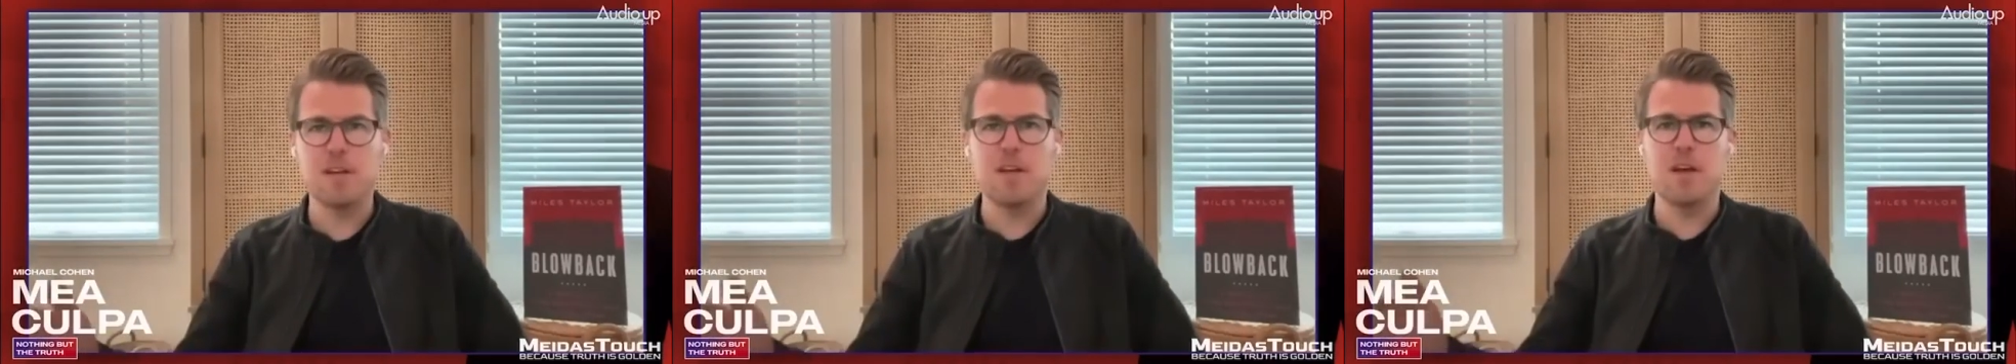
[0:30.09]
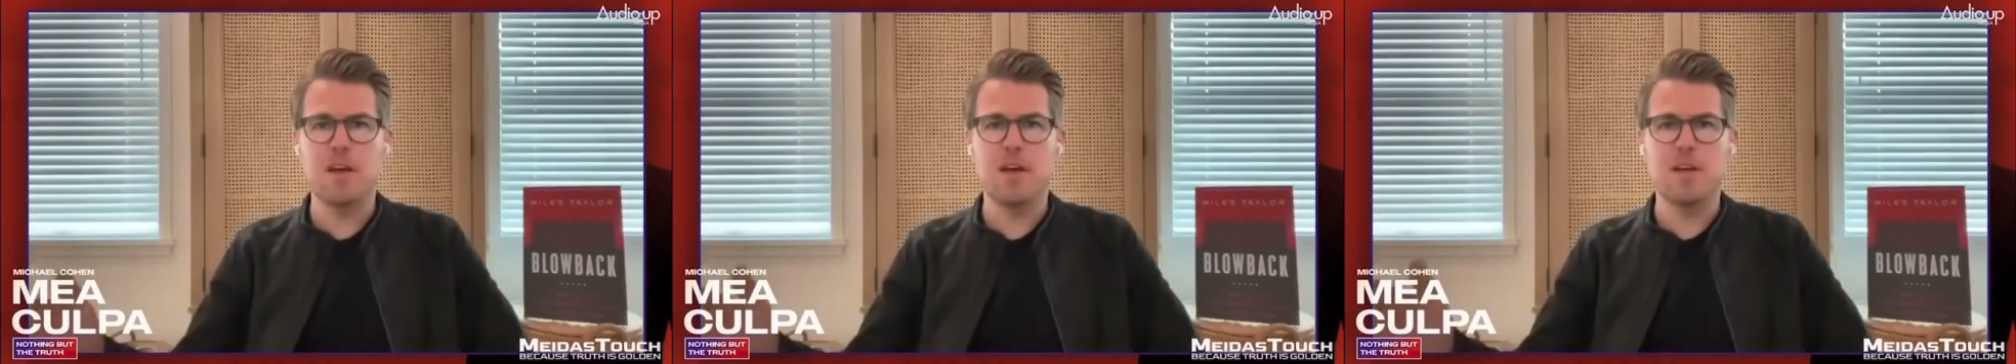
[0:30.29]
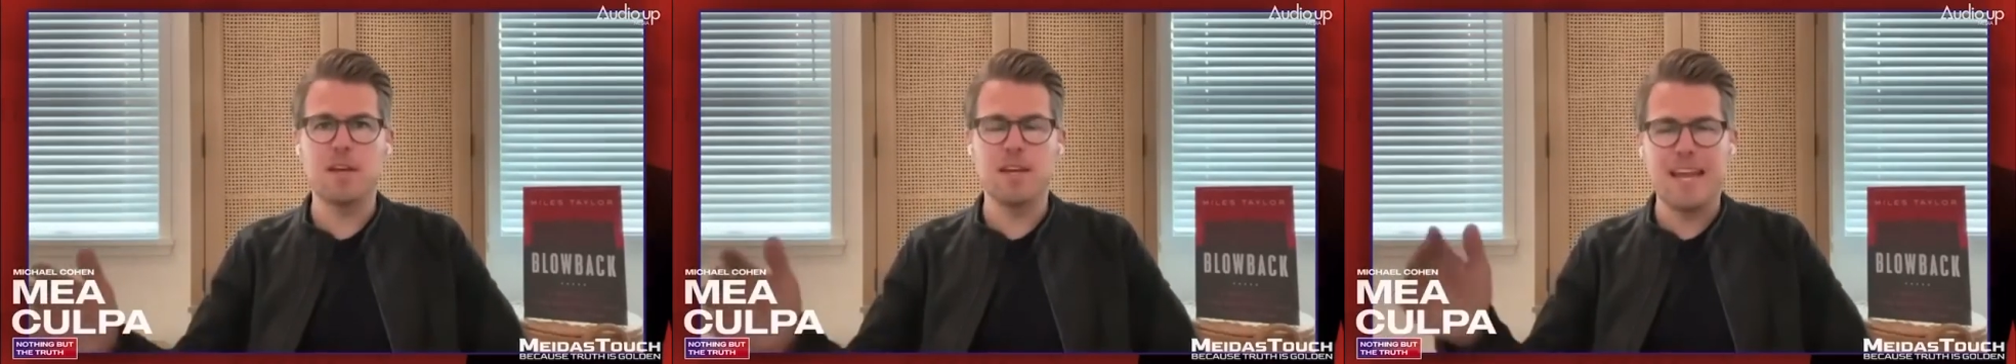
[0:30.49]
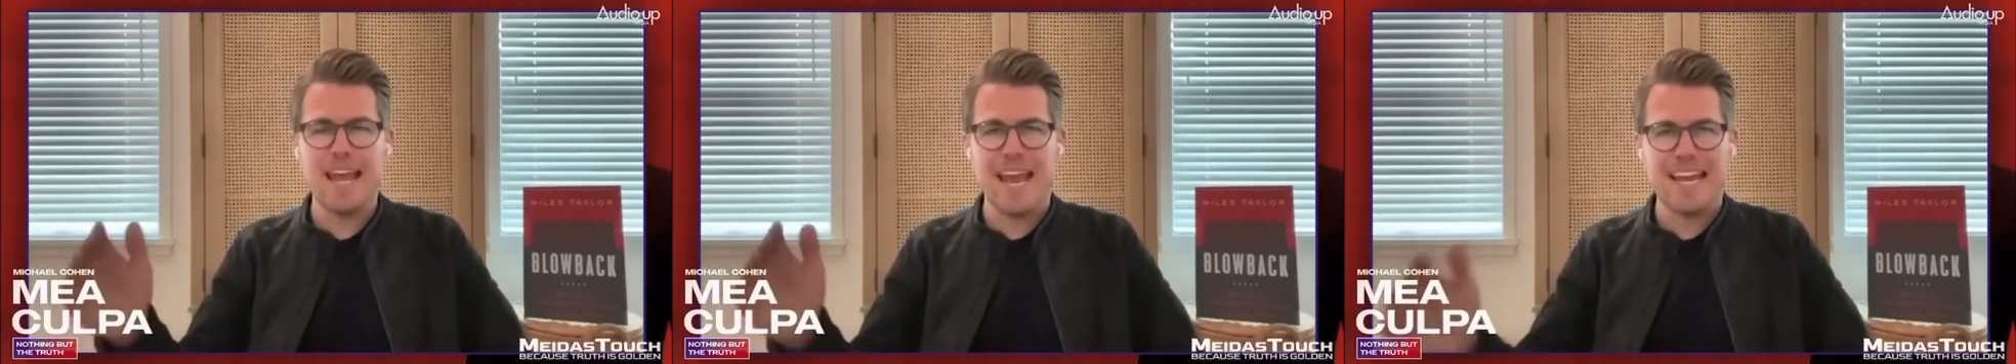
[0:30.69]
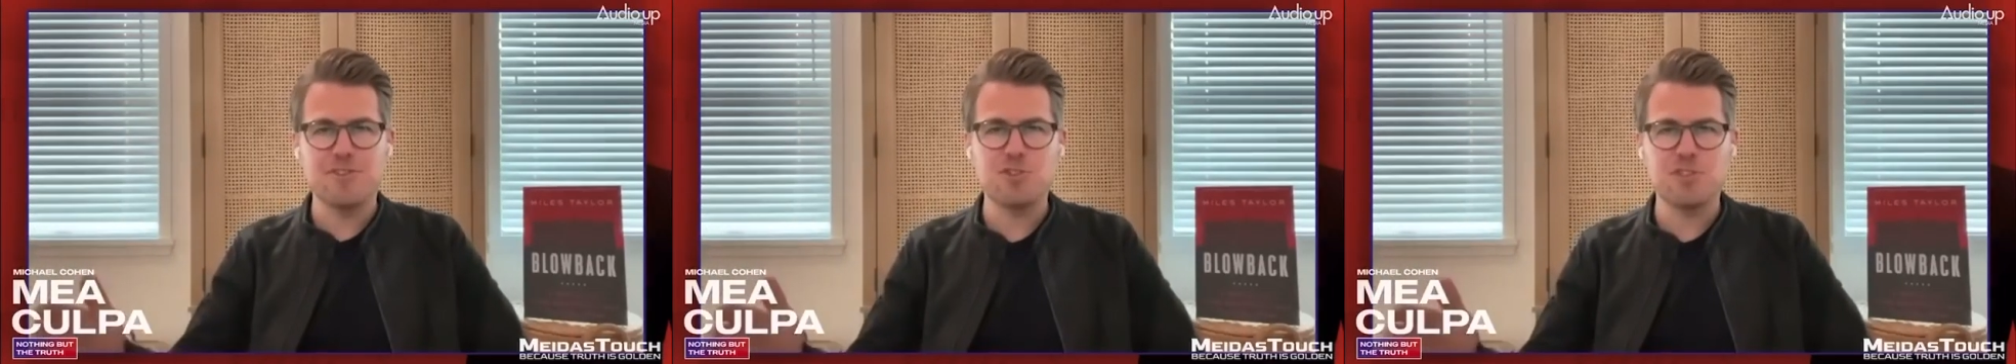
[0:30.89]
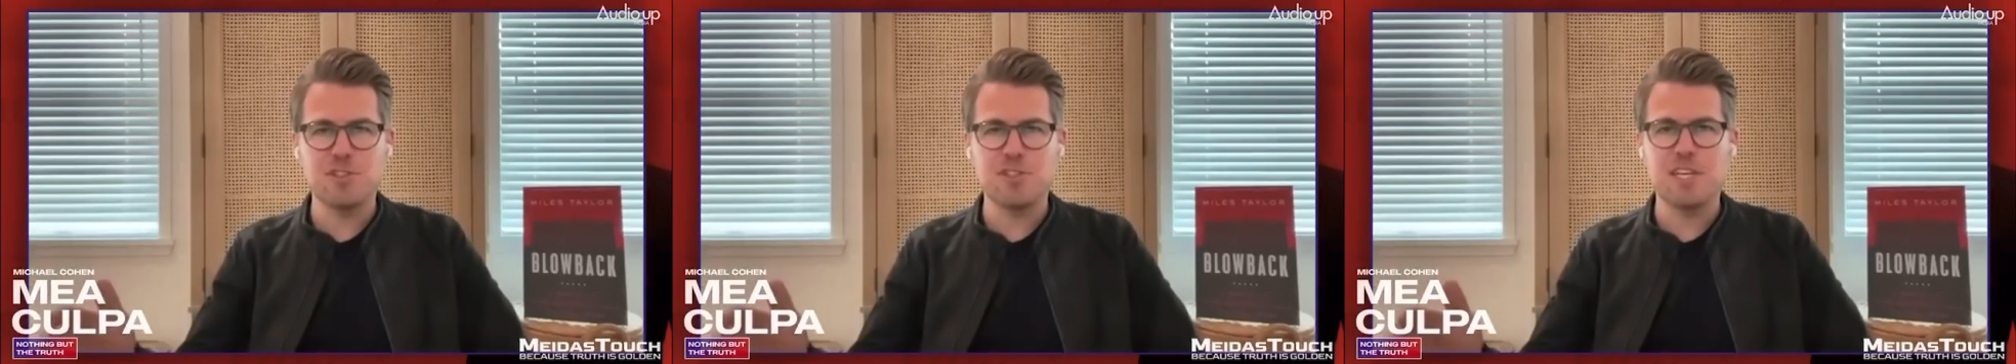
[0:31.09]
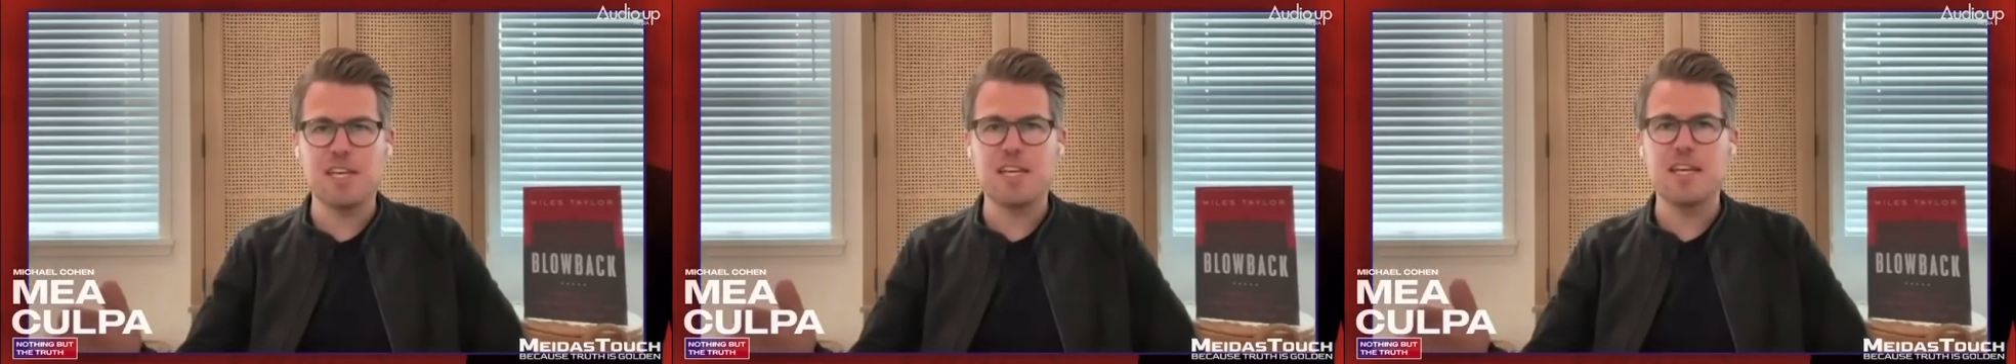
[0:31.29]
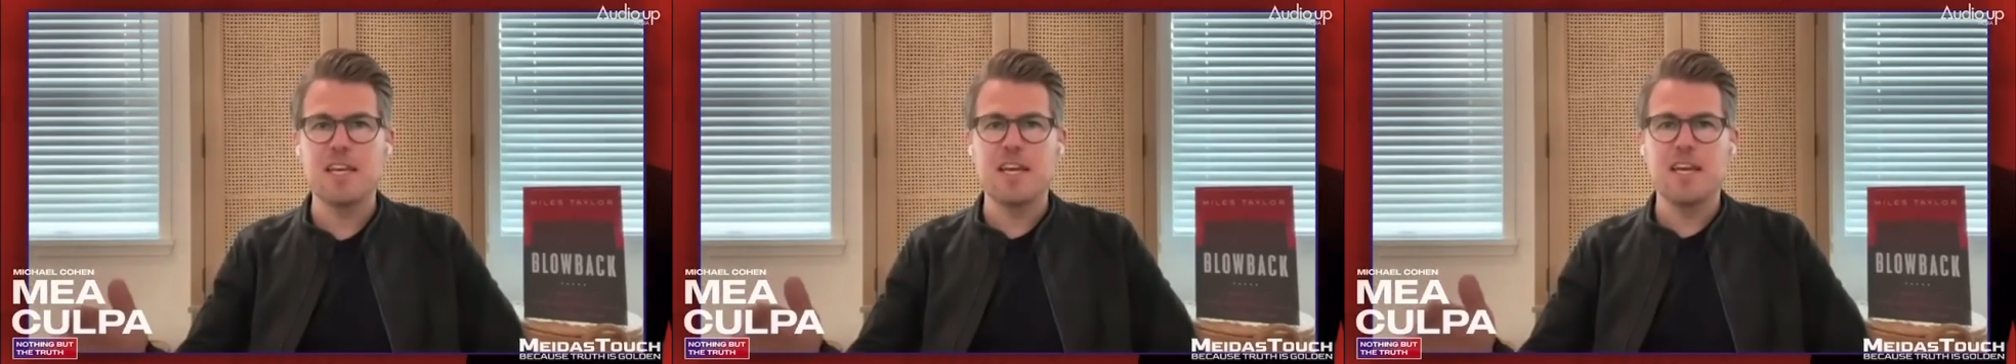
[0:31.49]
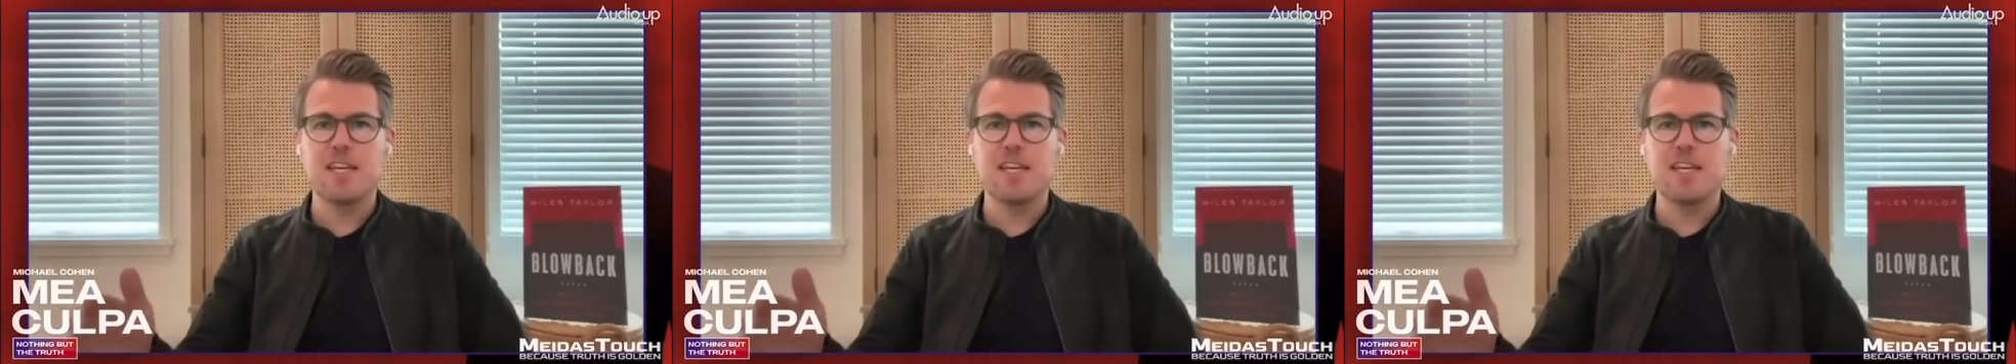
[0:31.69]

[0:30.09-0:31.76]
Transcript: and agency,